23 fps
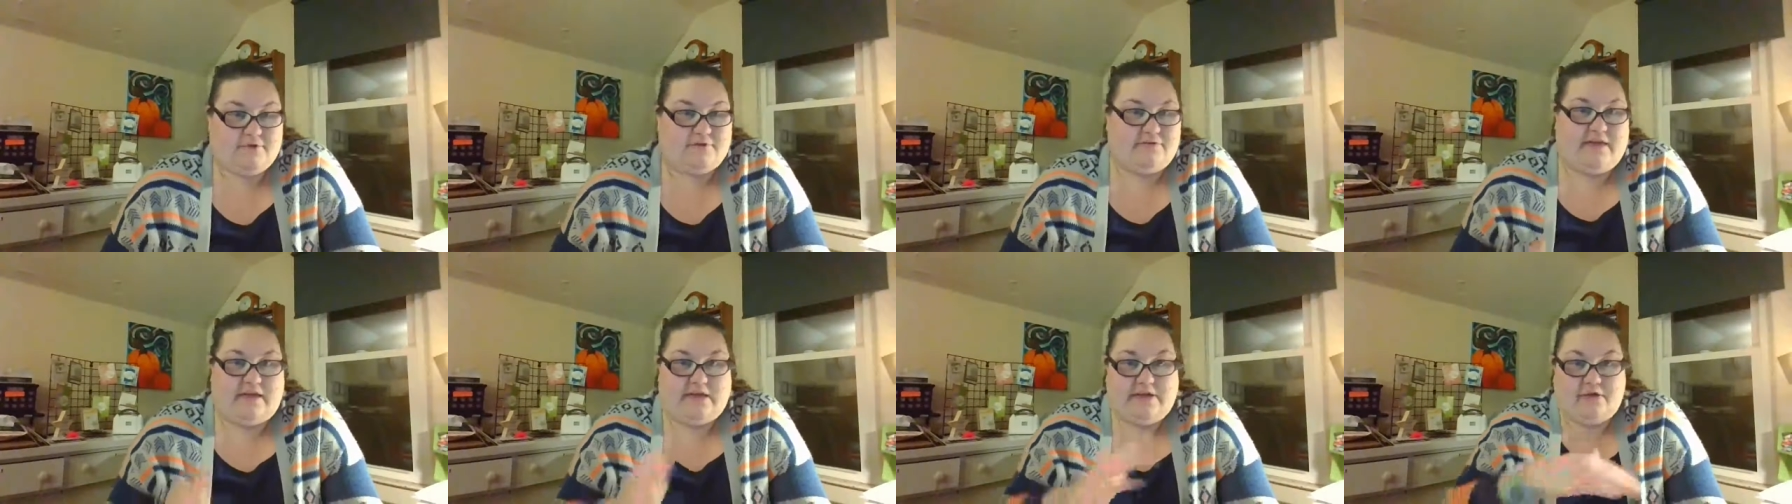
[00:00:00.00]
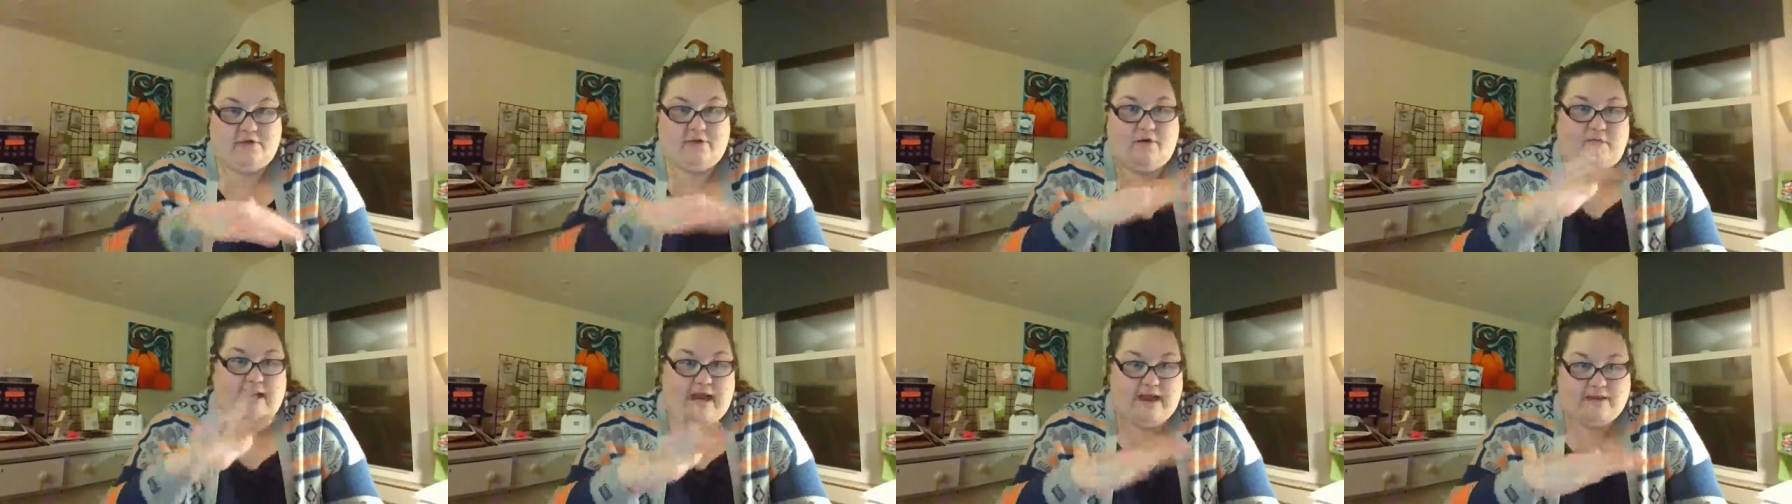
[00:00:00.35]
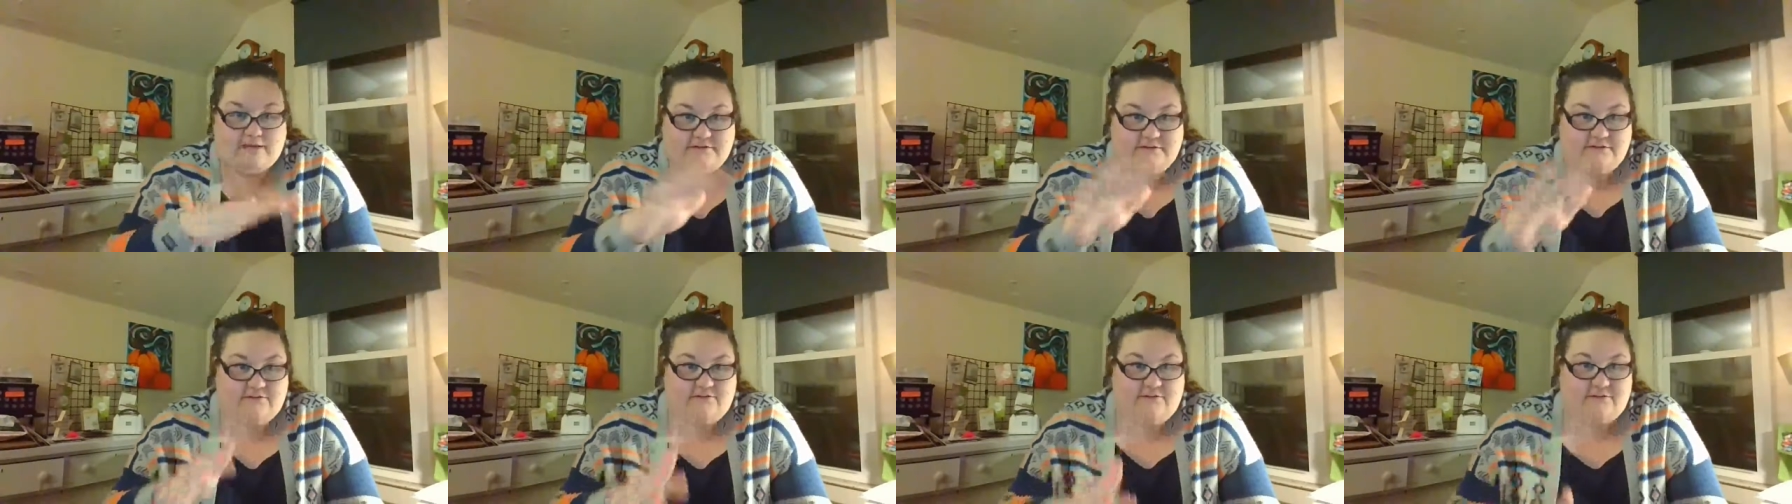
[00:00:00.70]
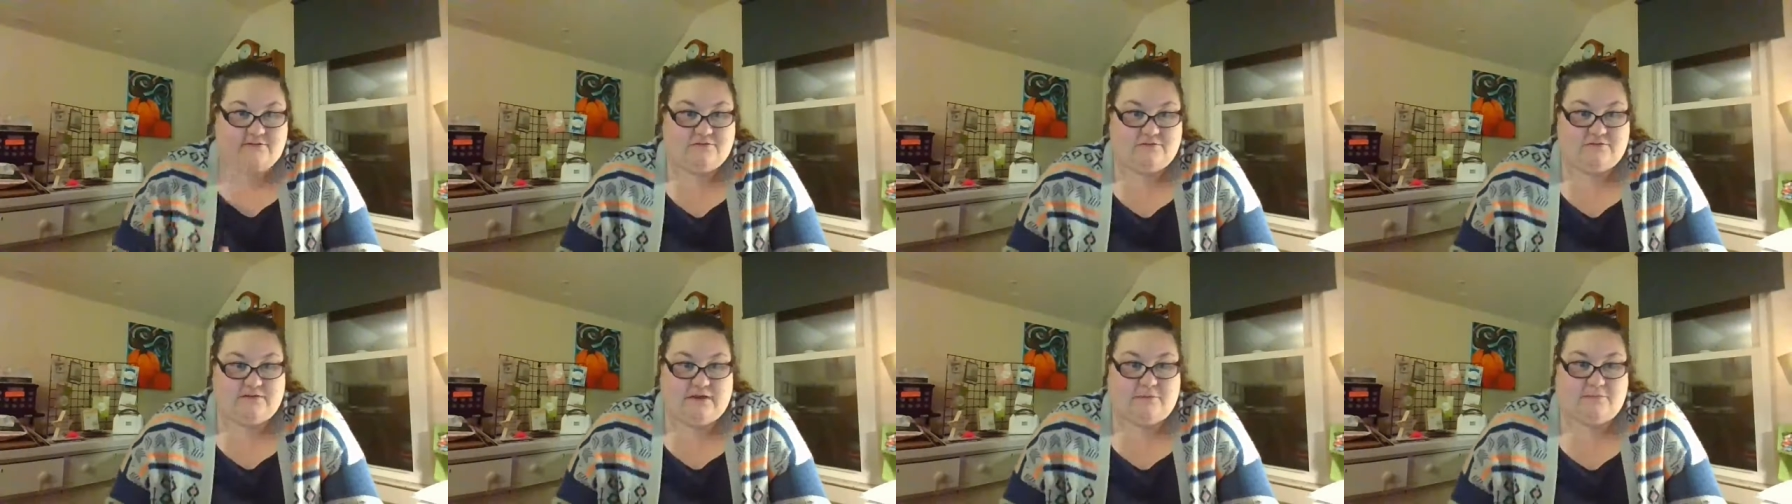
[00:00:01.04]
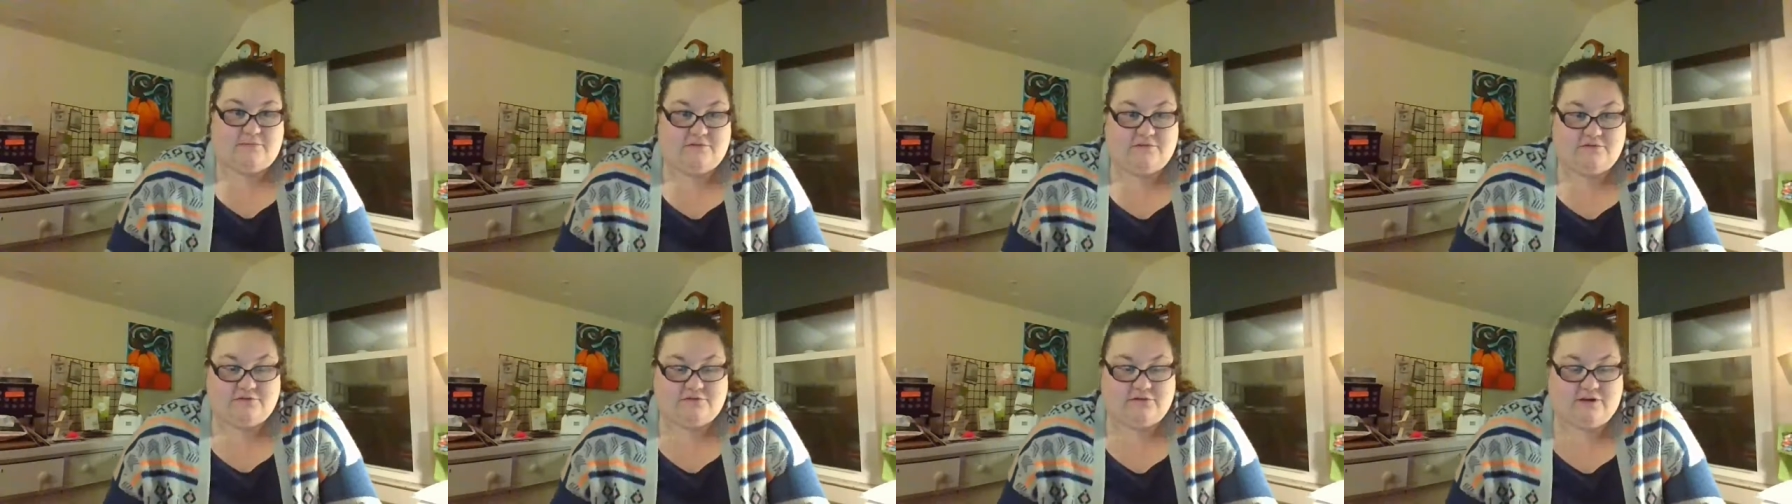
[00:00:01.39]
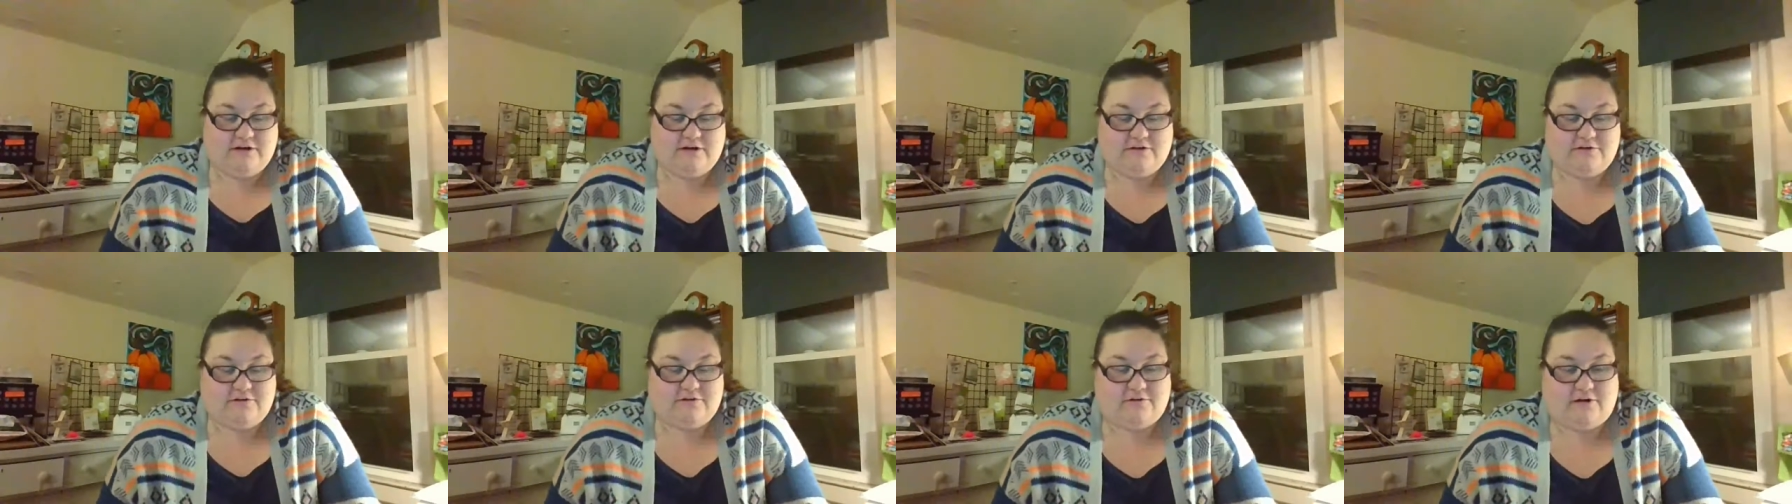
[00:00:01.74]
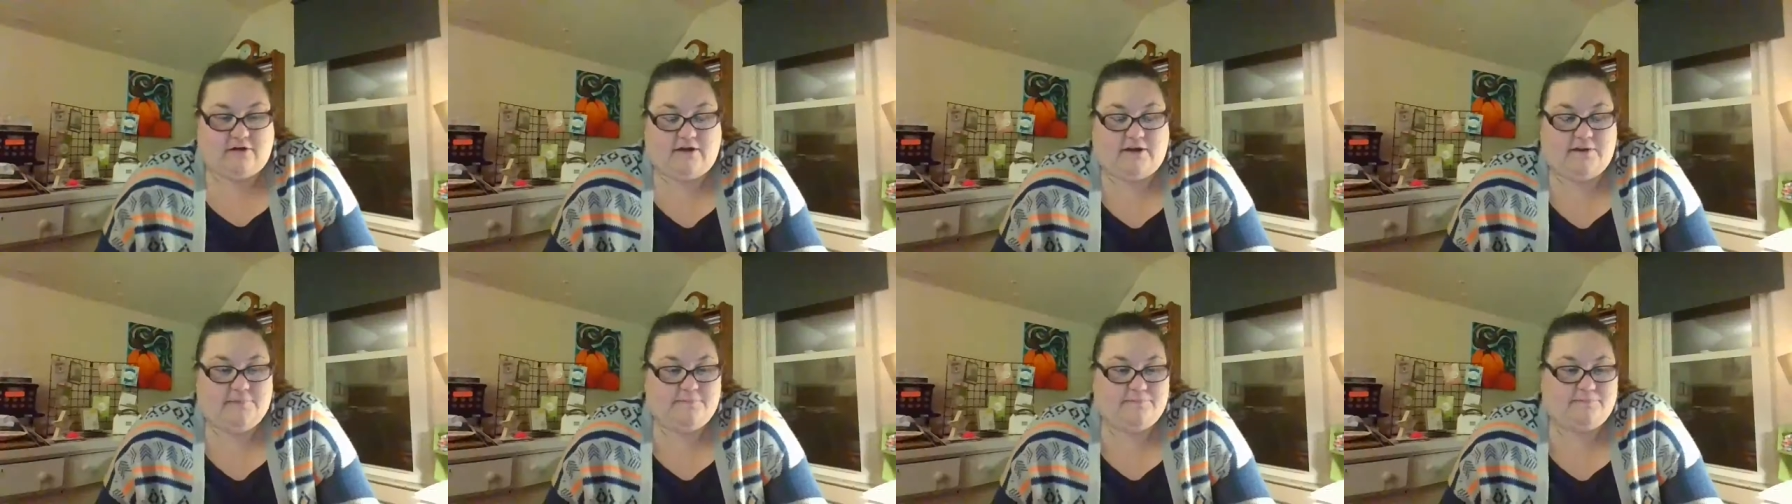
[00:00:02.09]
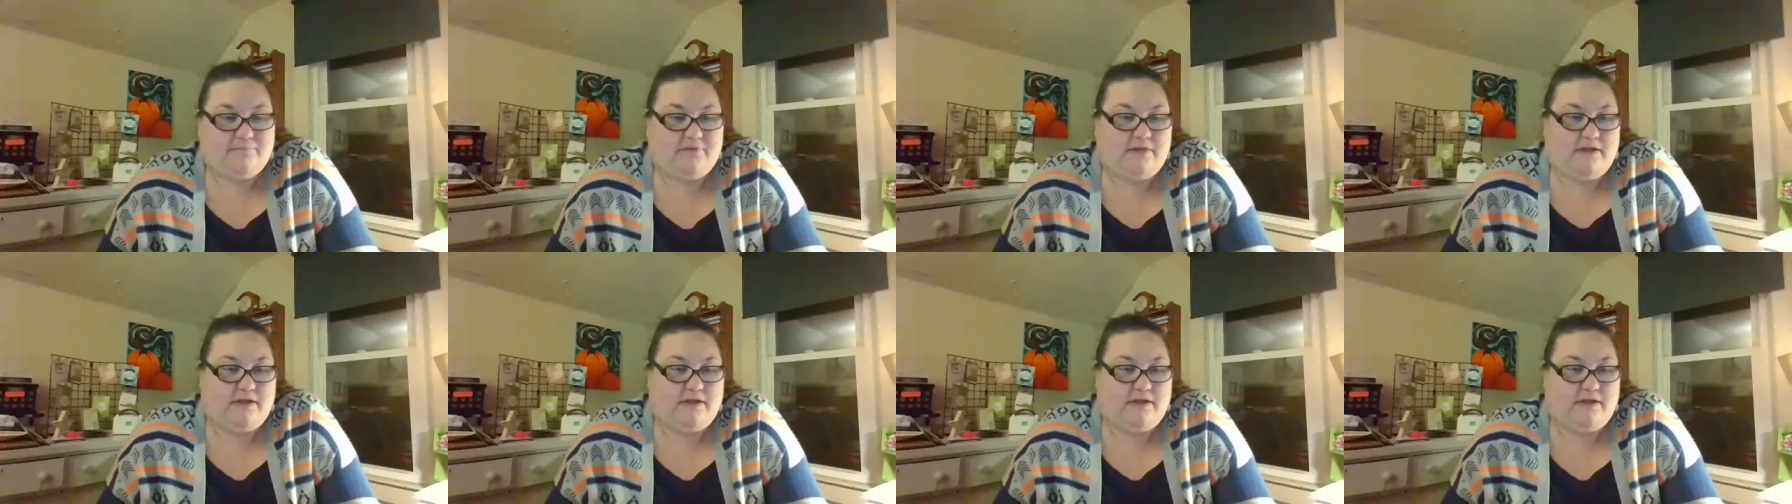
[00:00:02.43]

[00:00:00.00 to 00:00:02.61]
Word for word: or that you are active as a demonstrator, sorry,